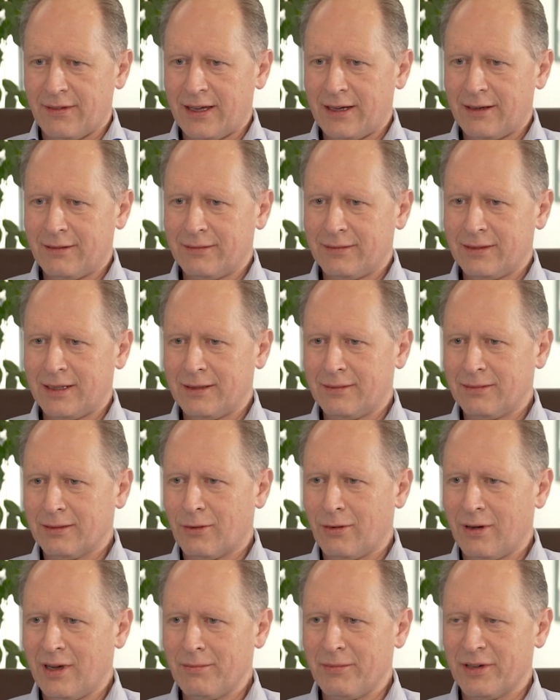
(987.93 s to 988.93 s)
They're
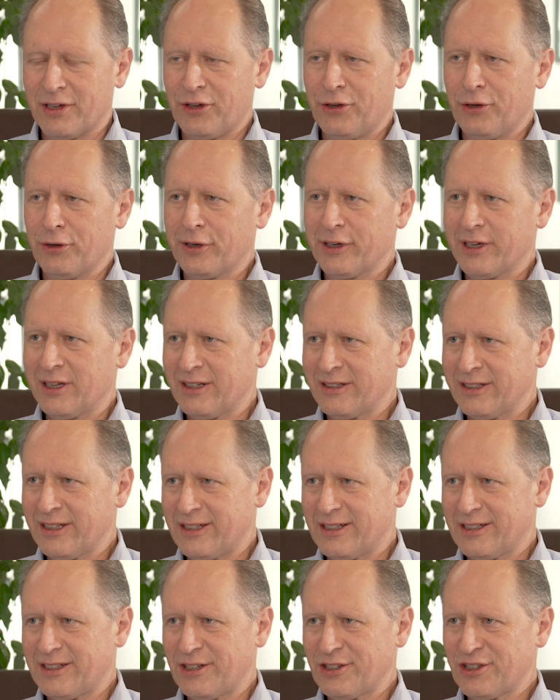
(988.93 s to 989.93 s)
quite mercurial in their
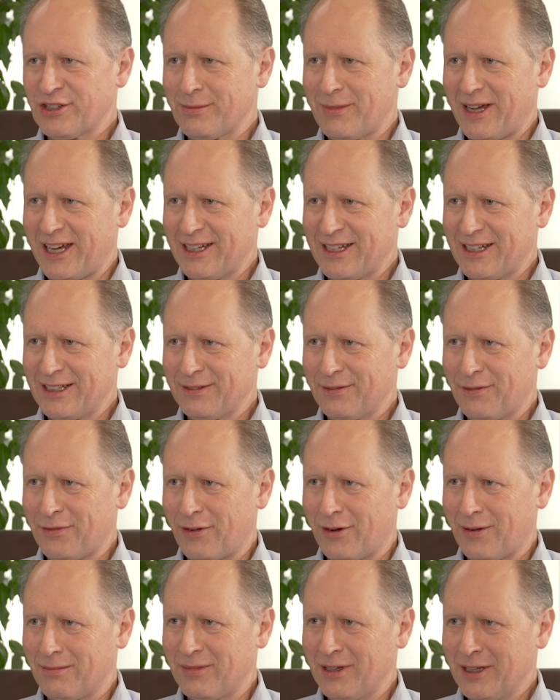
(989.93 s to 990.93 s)
decision making,
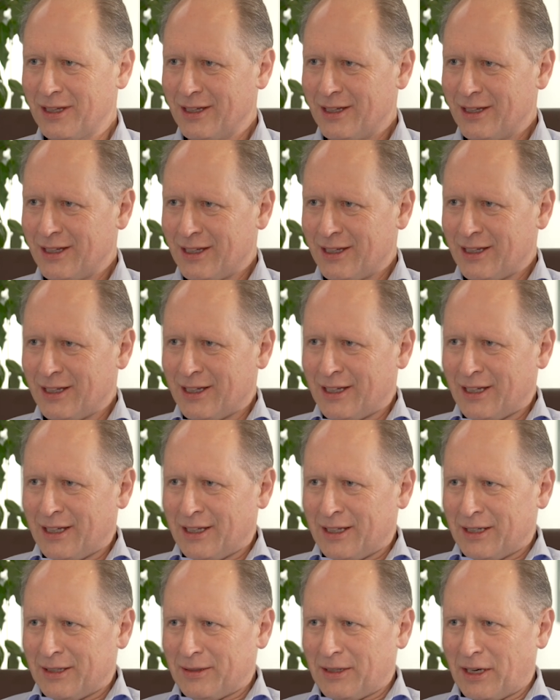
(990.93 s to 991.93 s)
from
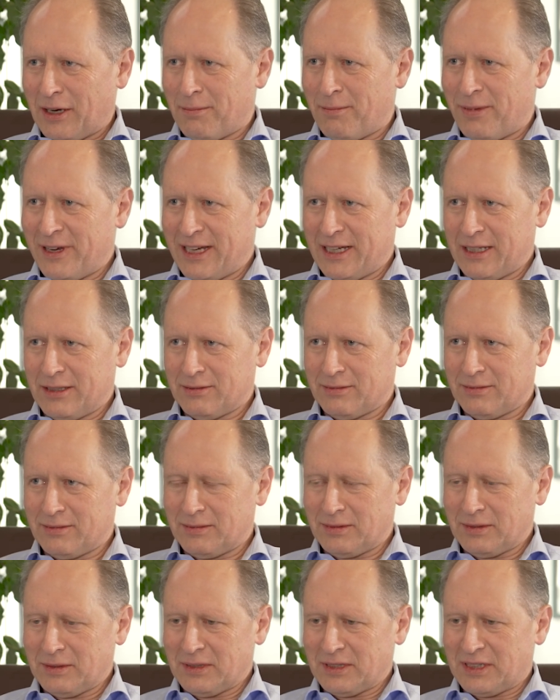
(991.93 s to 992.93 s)
being
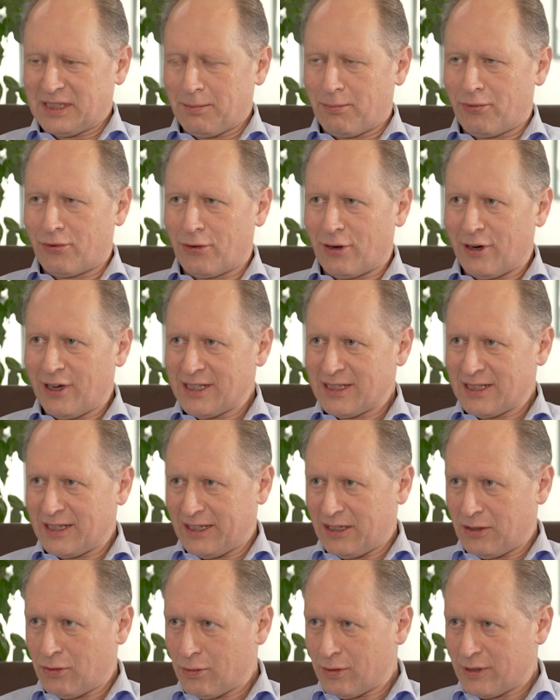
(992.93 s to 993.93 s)

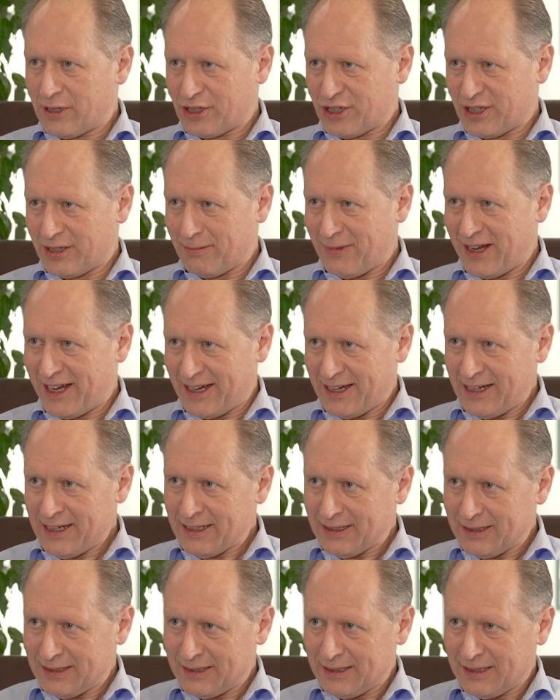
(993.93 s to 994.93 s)
surprisingly hawkish in May
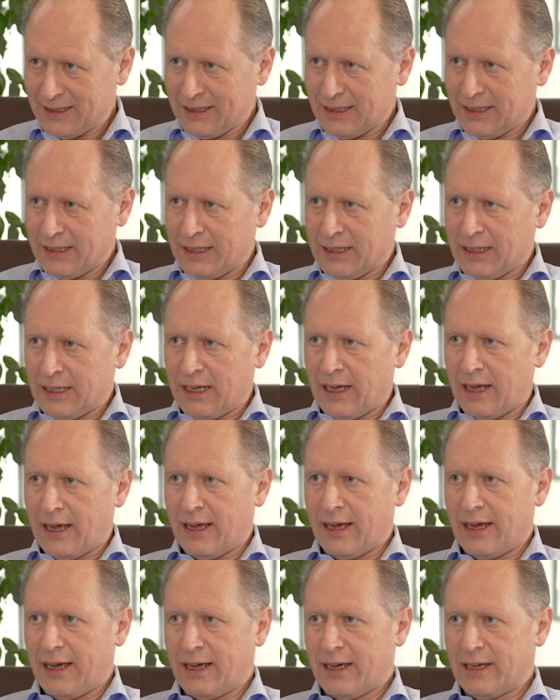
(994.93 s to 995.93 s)

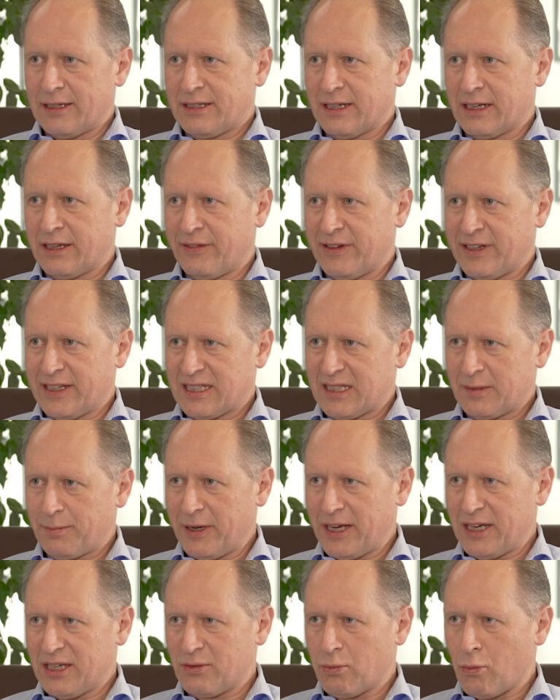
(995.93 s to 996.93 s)
to giving a
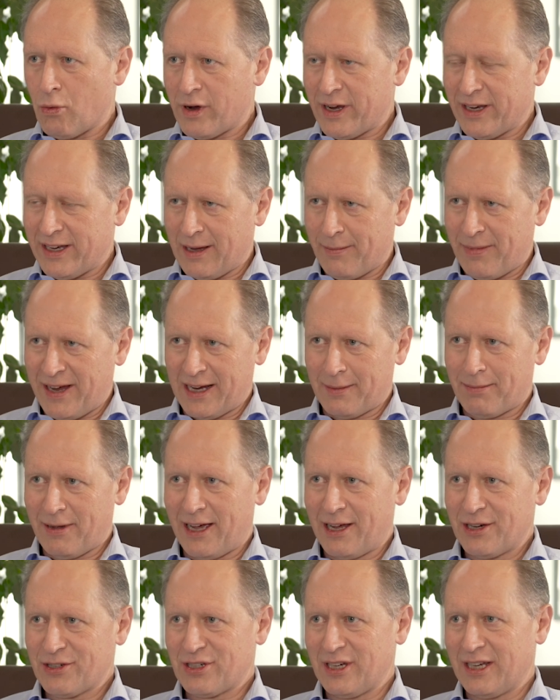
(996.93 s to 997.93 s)
speech, walking it back
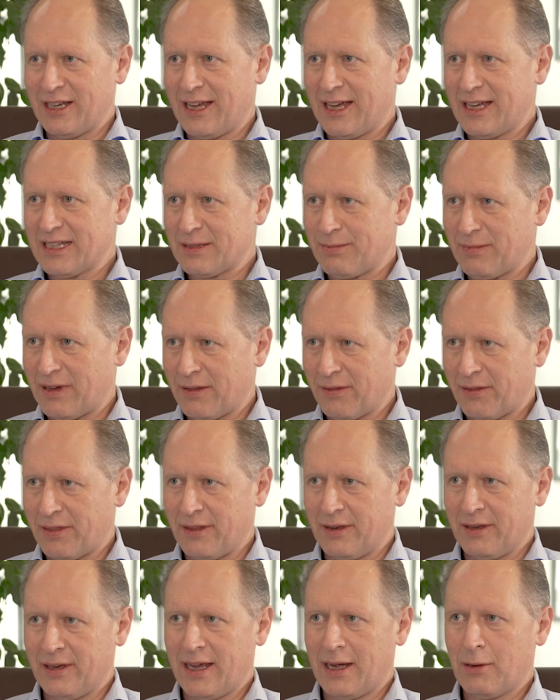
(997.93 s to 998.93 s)
partially last
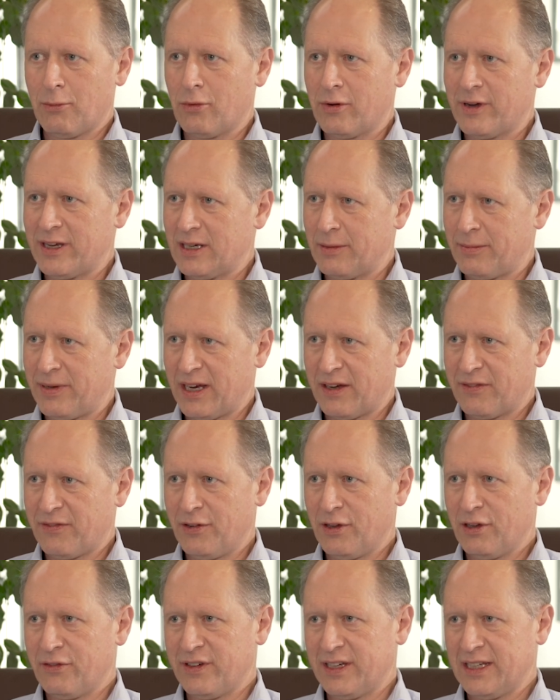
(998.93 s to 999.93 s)
month, and now walking it back
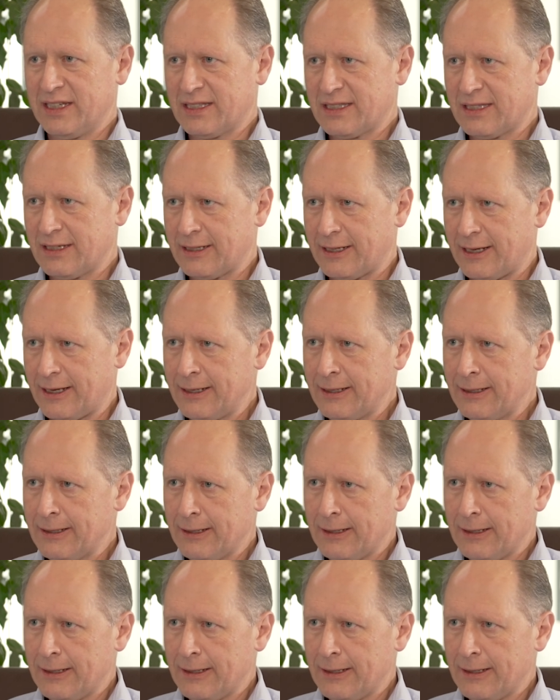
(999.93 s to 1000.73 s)
further yesterday.